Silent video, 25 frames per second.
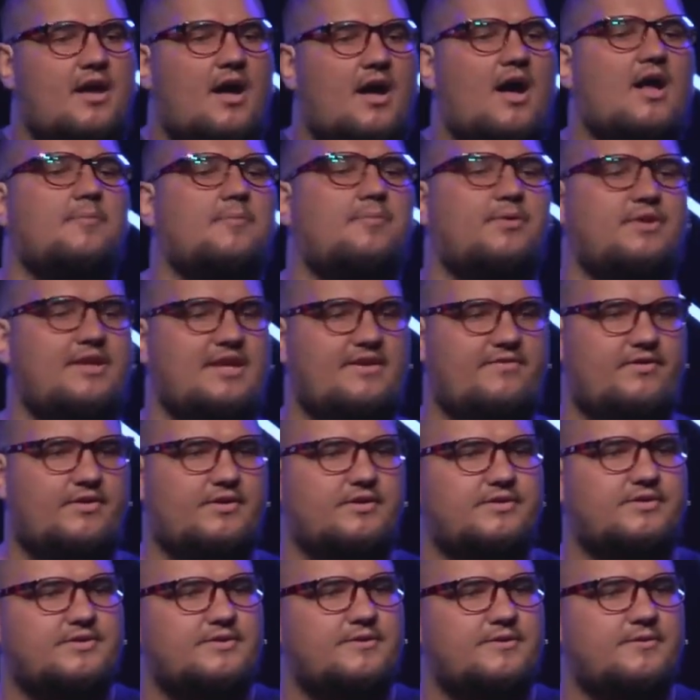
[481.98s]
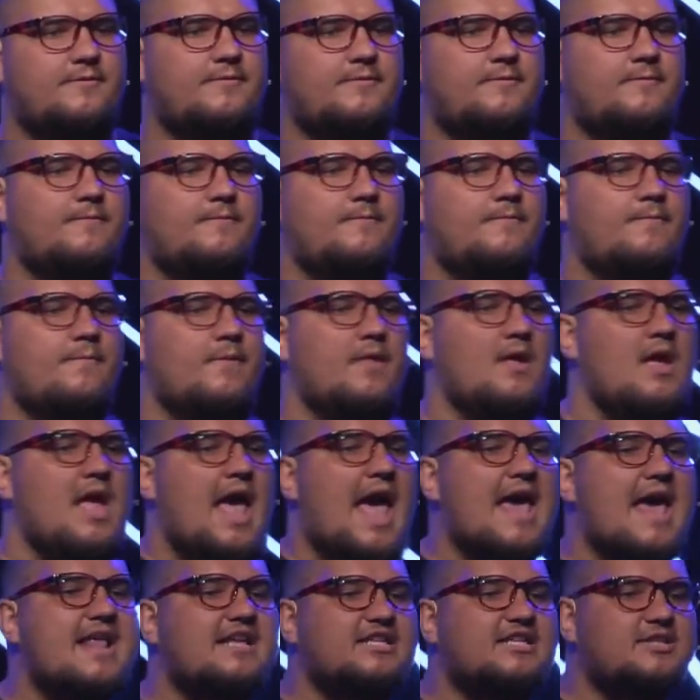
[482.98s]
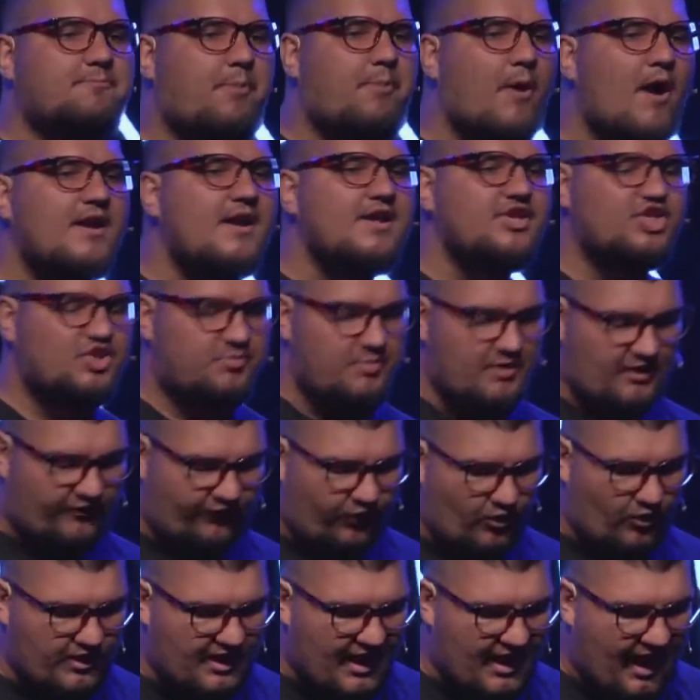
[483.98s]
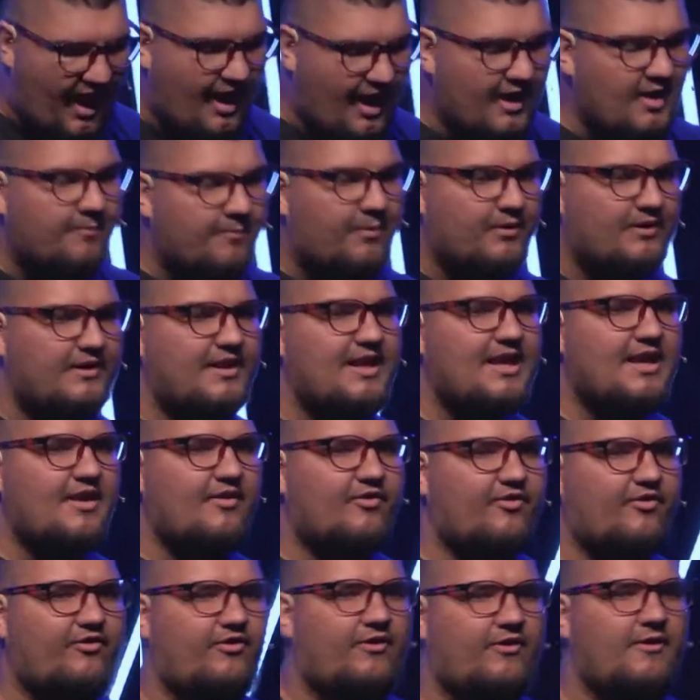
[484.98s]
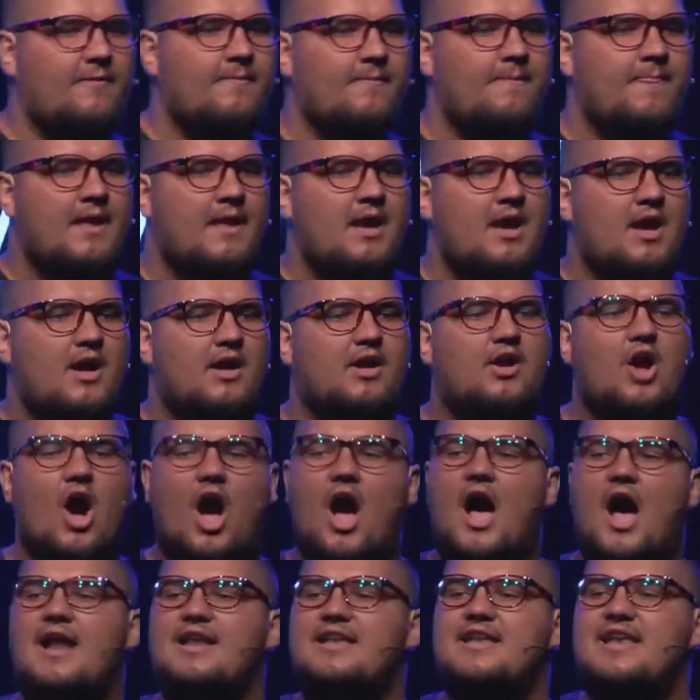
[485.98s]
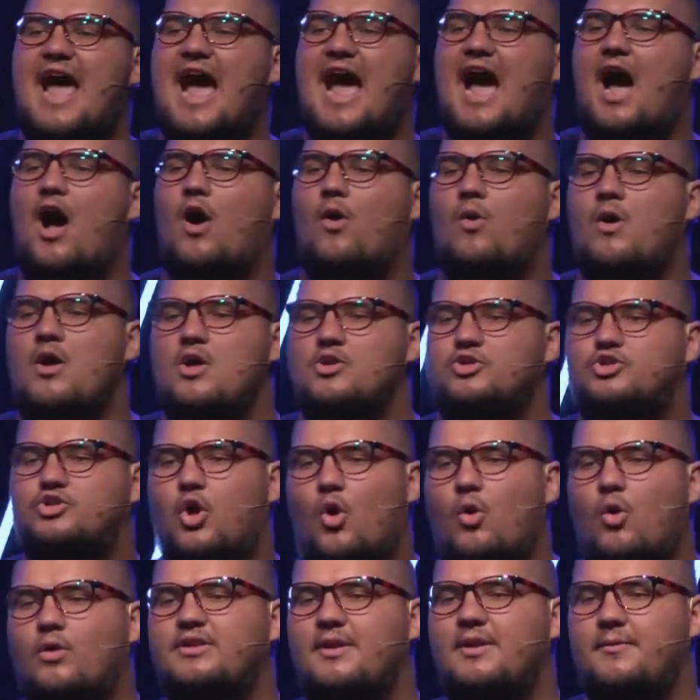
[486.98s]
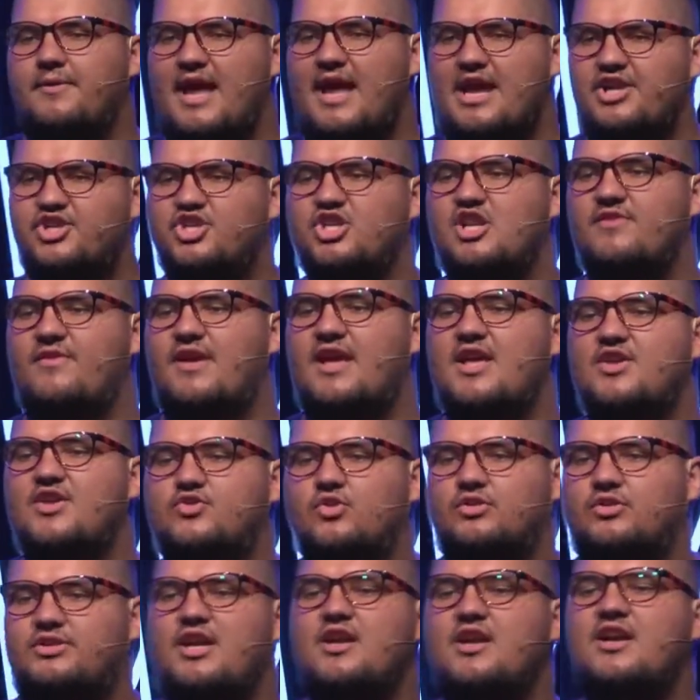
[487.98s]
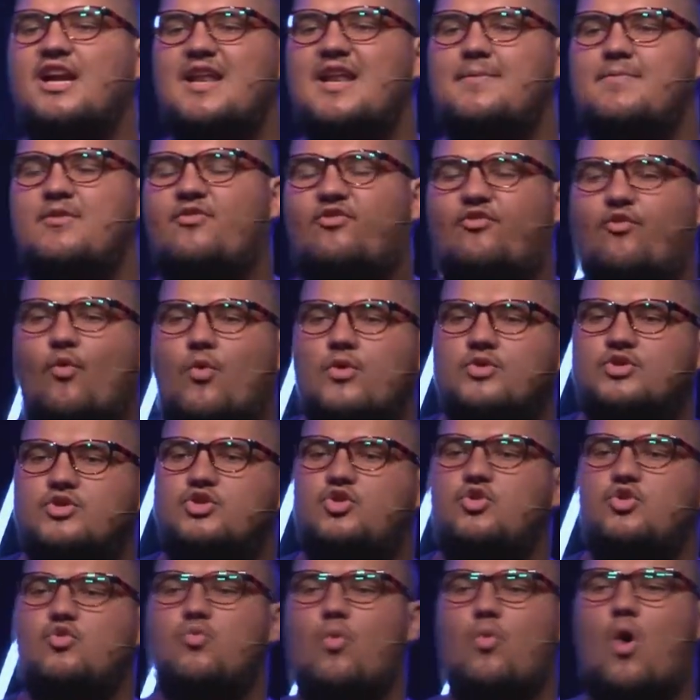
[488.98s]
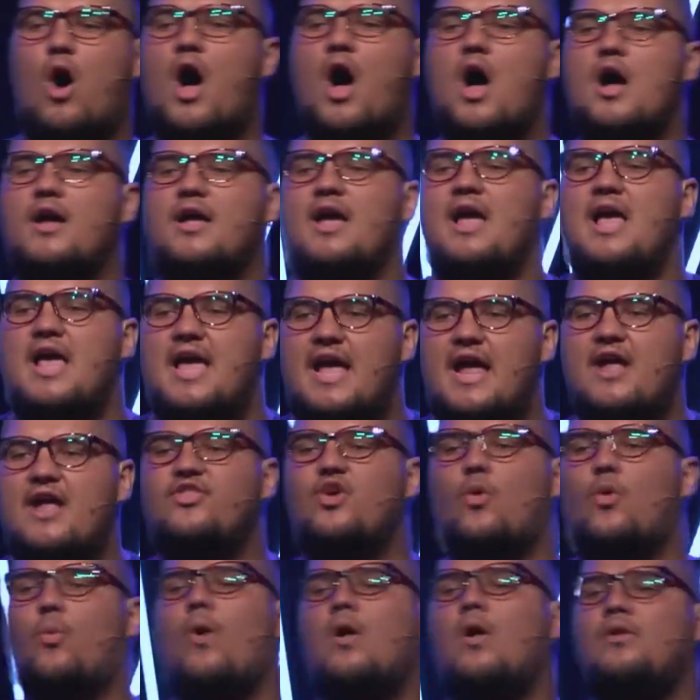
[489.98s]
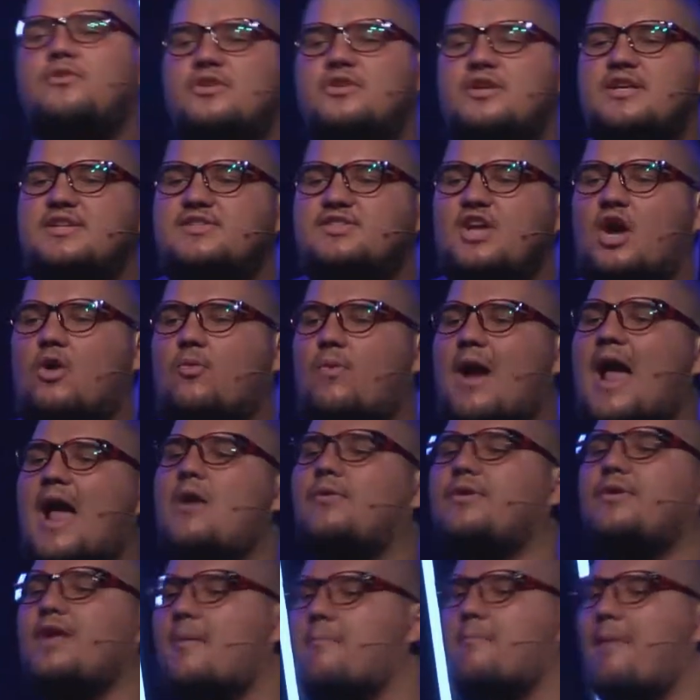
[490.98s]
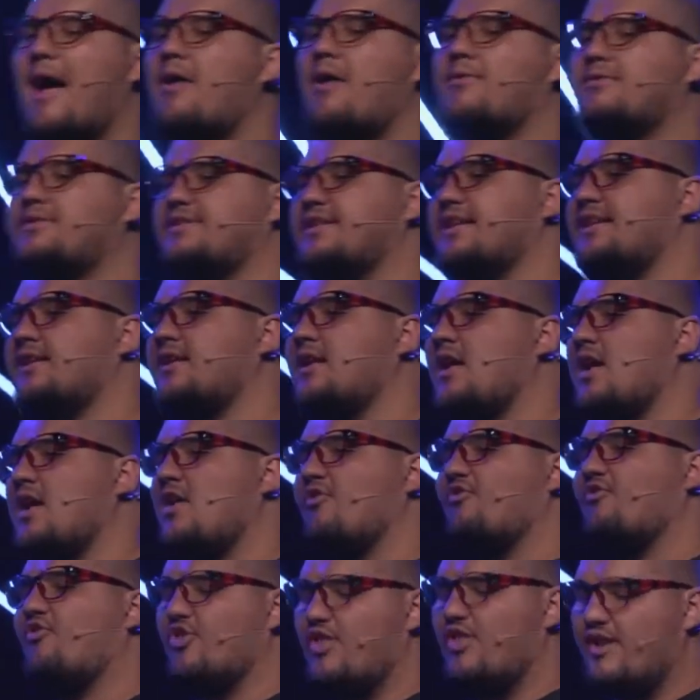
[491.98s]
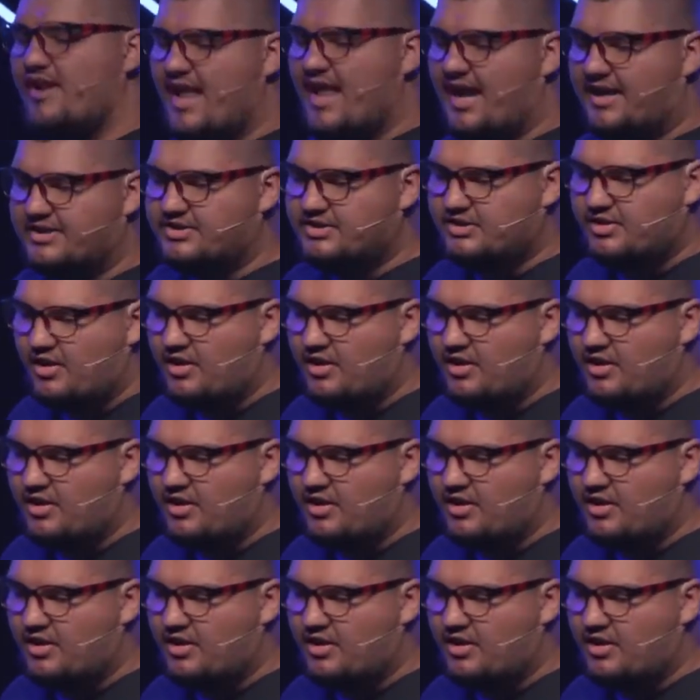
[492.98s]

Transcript: unbelievers. And as punishment for the unbelief, God now told the nation of Israel they're going to be forced to walk in the wilderness around a mountain for the next